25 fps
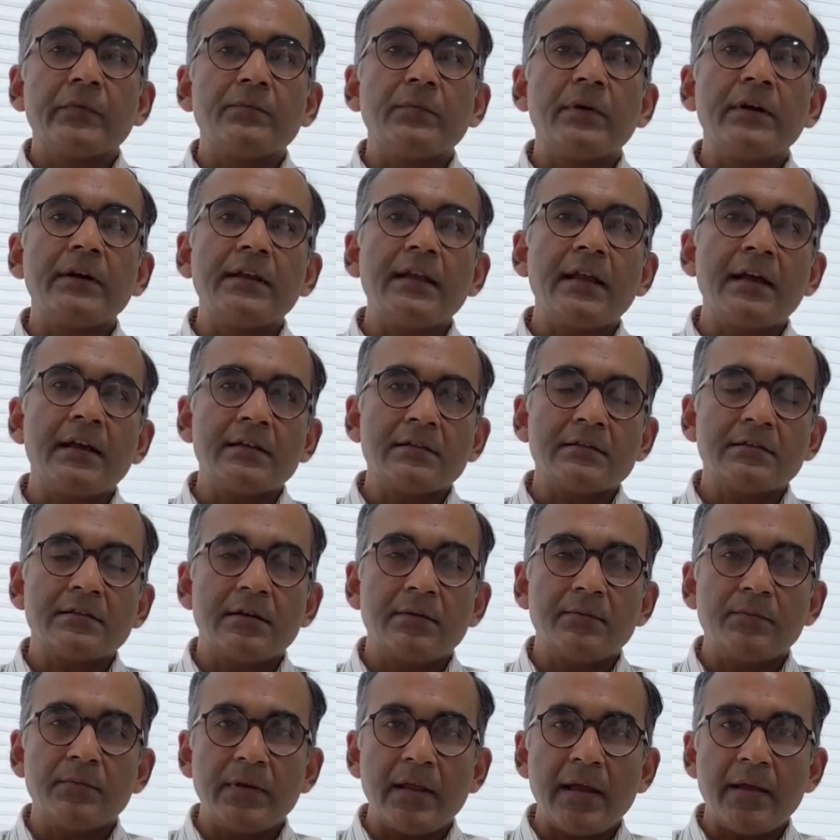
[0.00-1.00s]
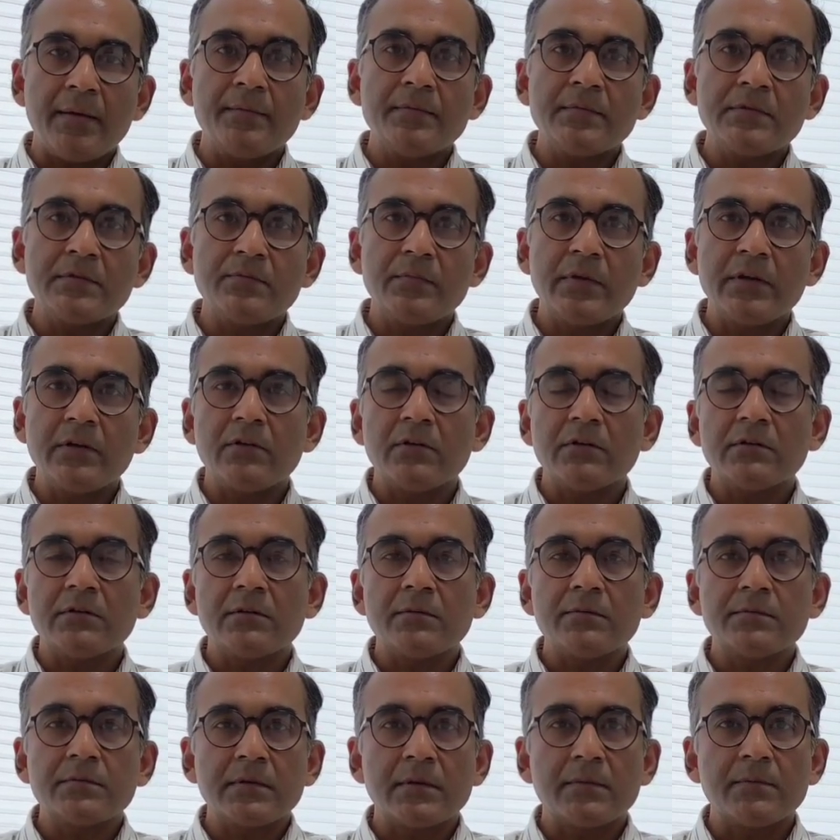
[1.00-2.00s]
But yeah, sometimes because
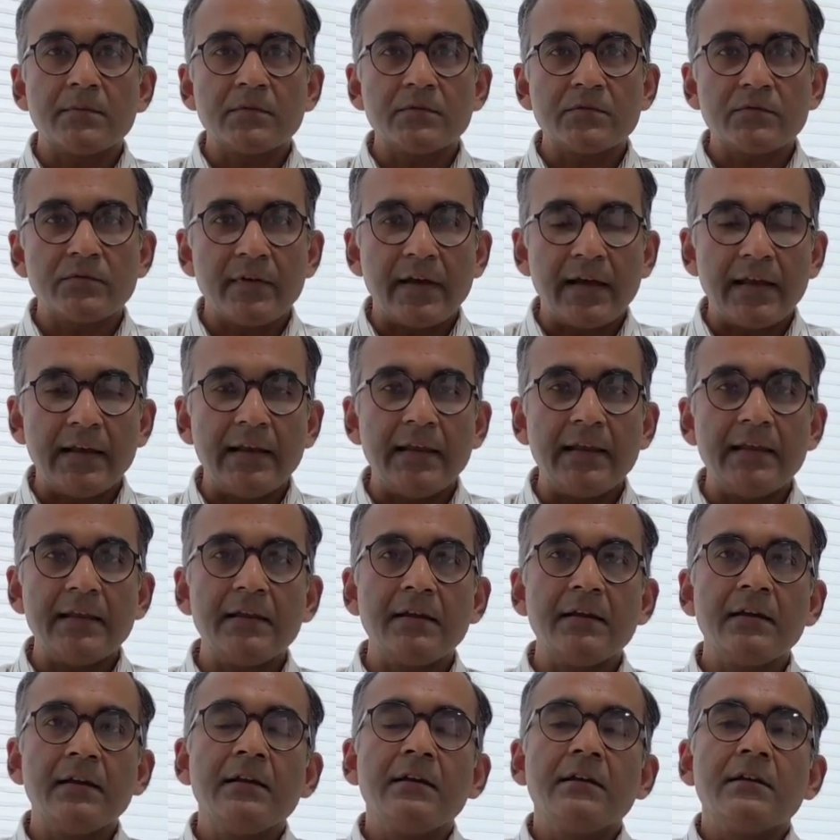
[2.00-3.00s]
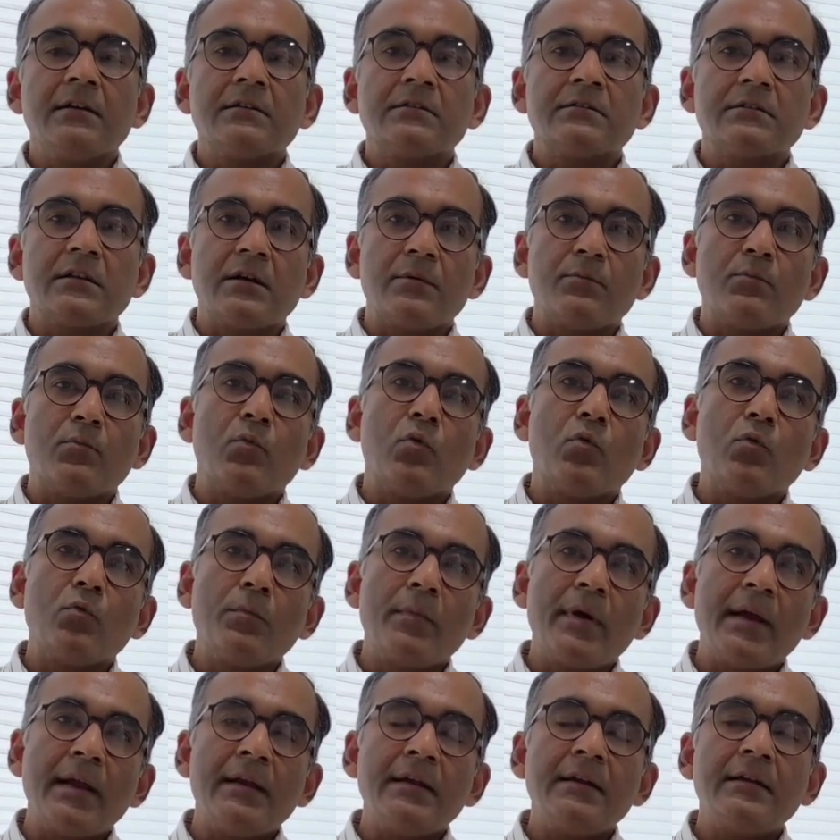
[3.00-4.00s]
of some swelling, some
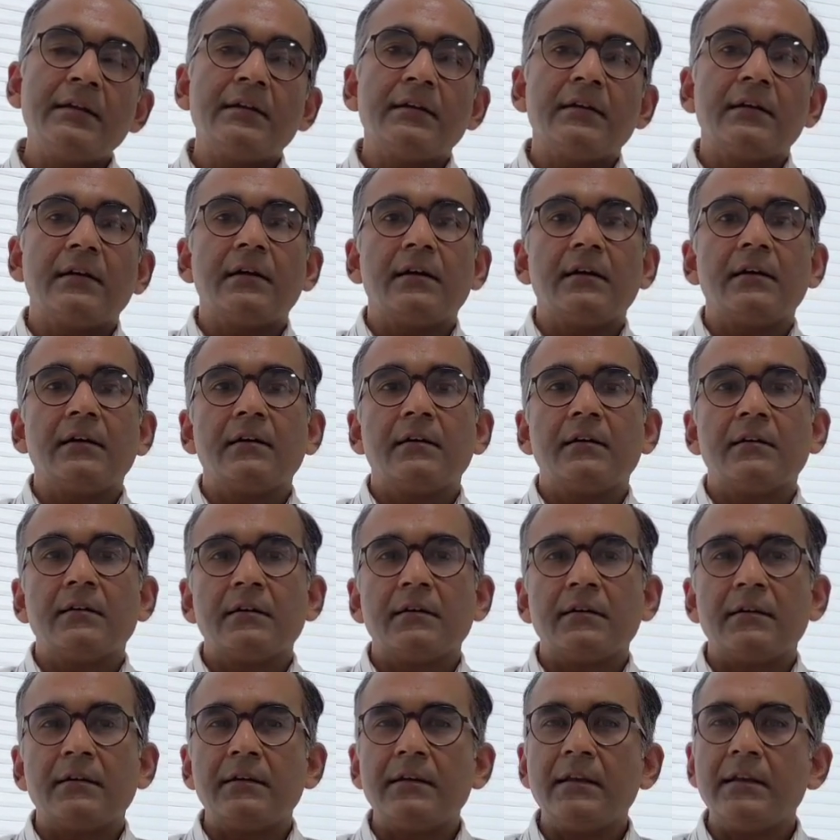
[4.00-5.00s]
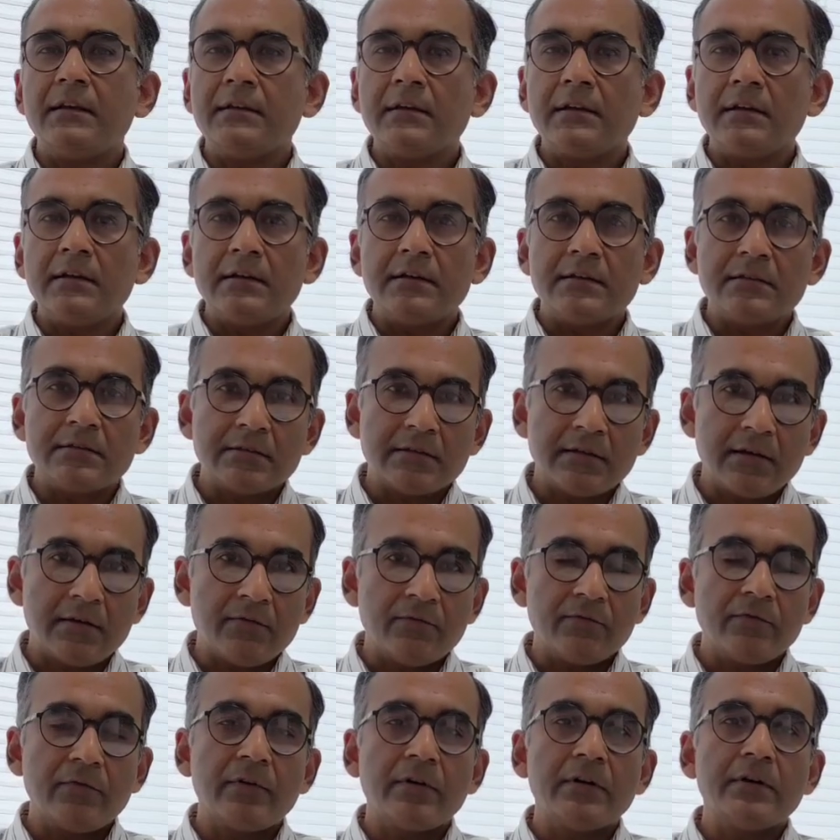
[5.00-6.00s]
movement, little
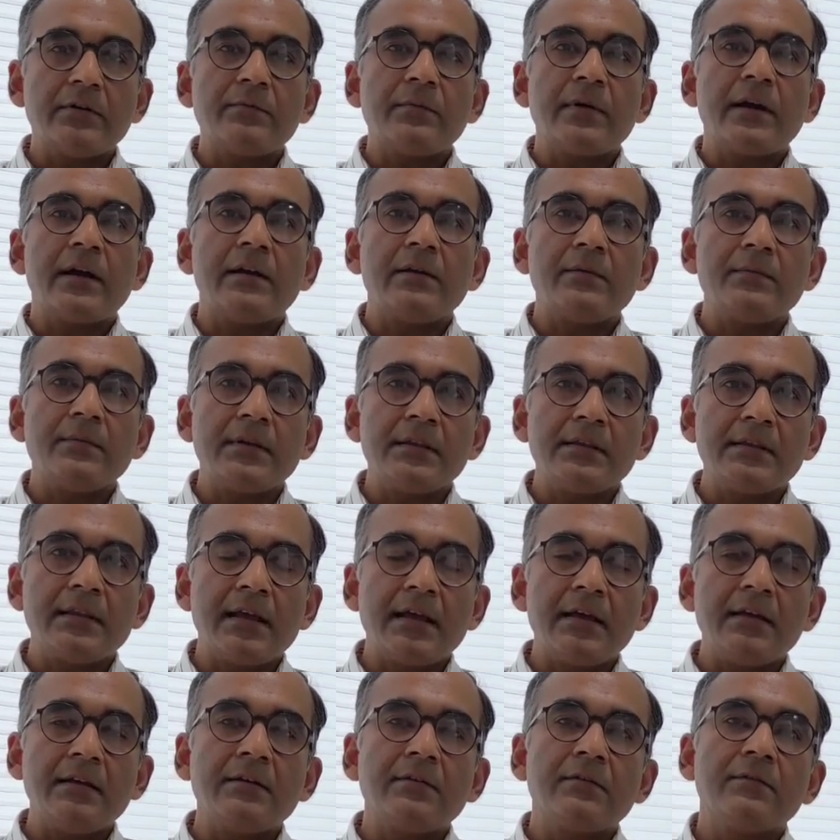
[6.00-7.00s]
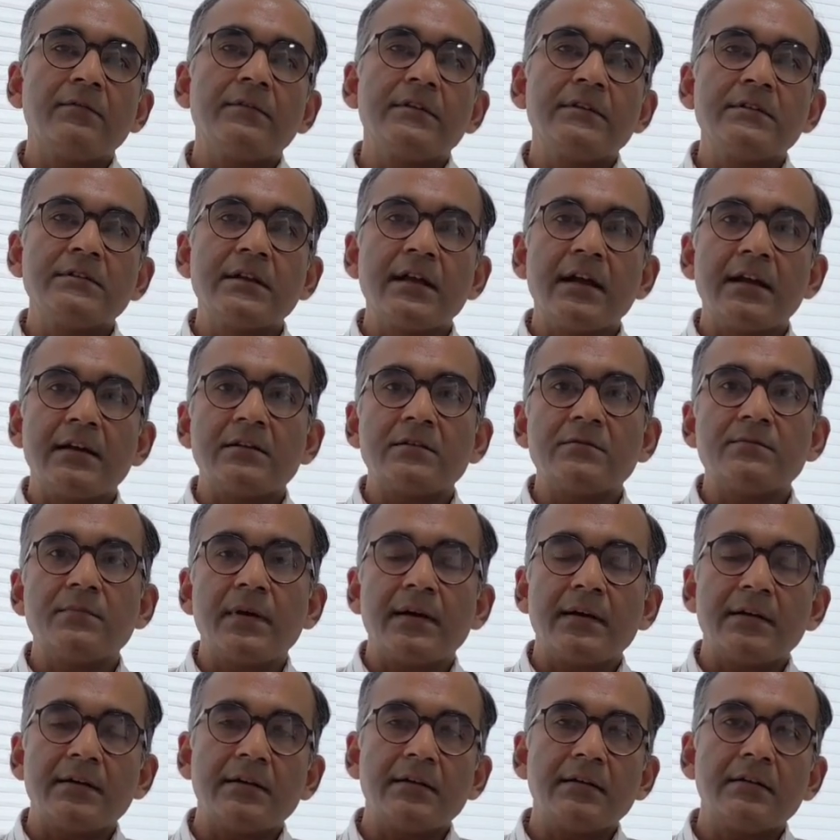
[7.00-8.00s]
discomfort might be there, which gets
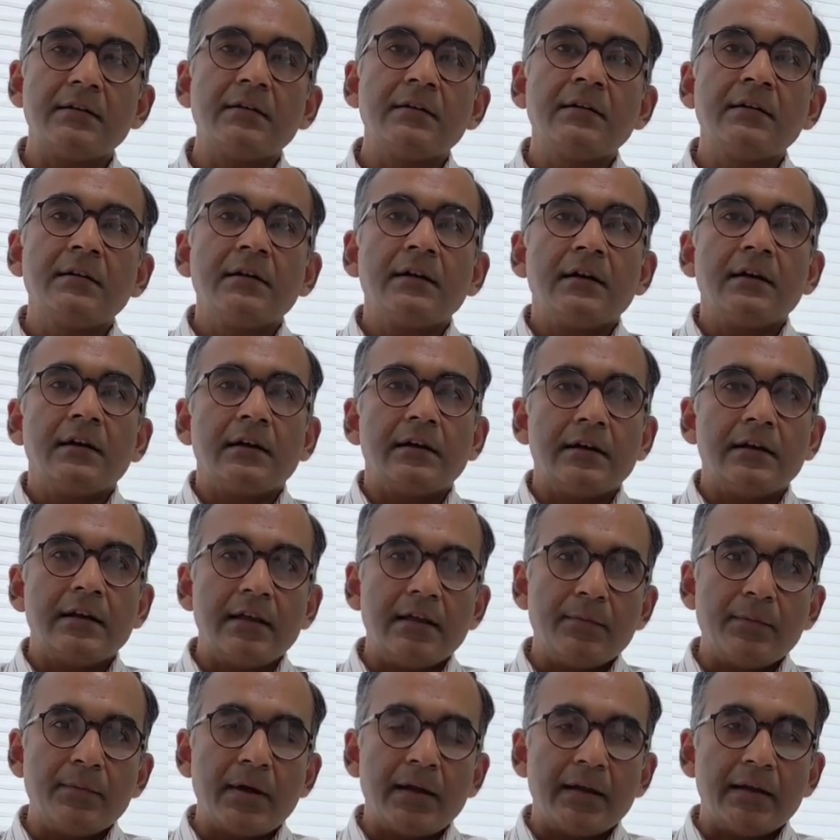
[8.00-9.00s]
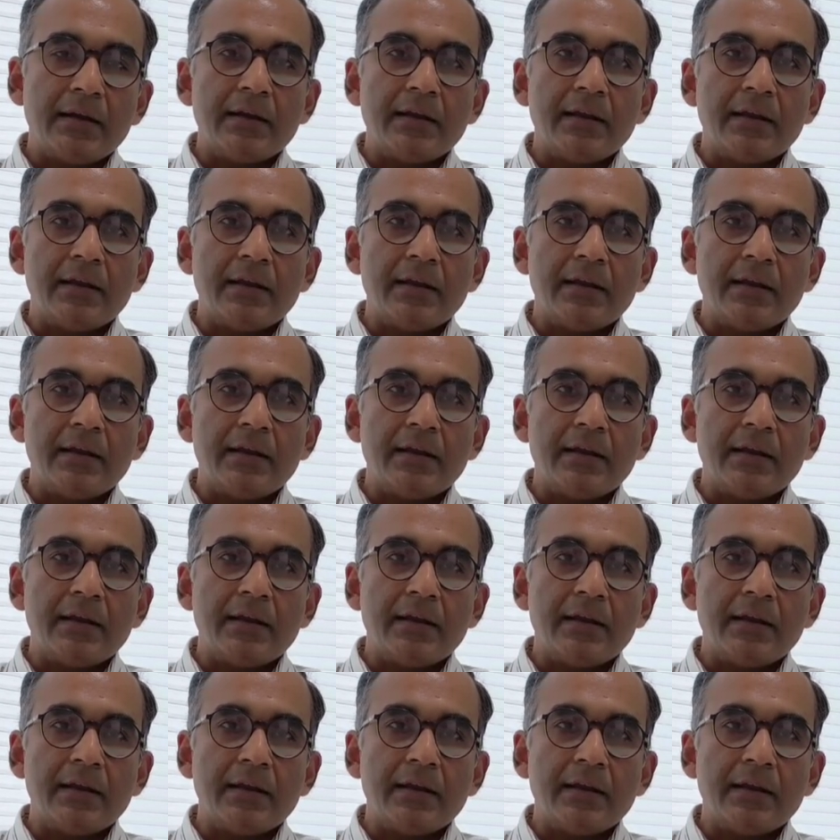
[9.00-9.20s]
better day by